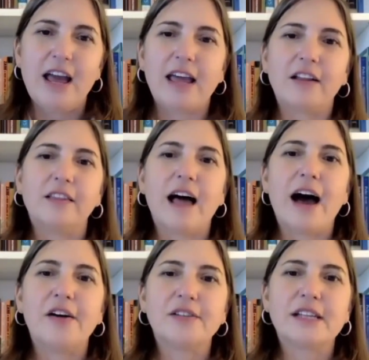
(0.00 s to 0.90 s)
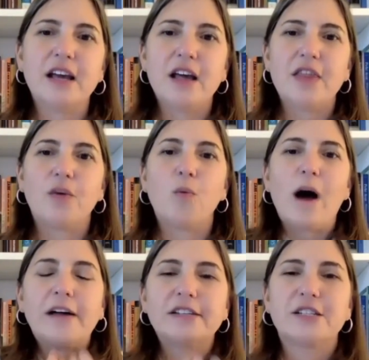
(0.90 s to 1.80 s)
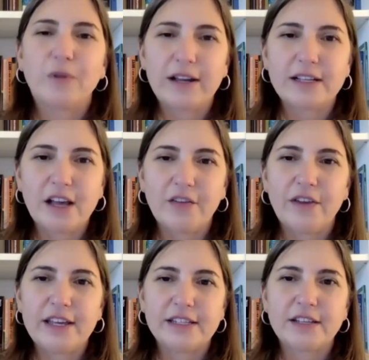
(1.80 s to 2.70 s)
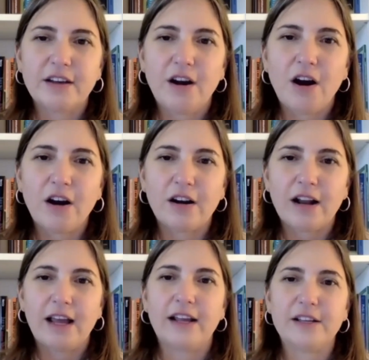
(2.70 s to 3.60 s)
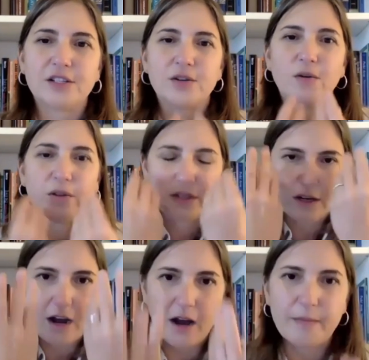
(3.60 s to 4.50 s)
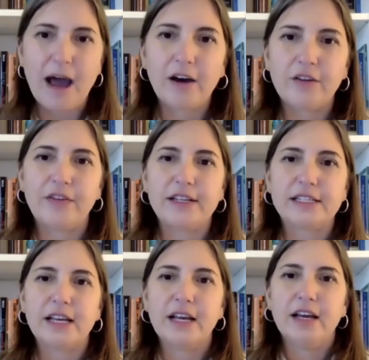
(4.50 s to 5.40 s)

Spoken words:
and allows the well springs of his heart and his soul to come out of his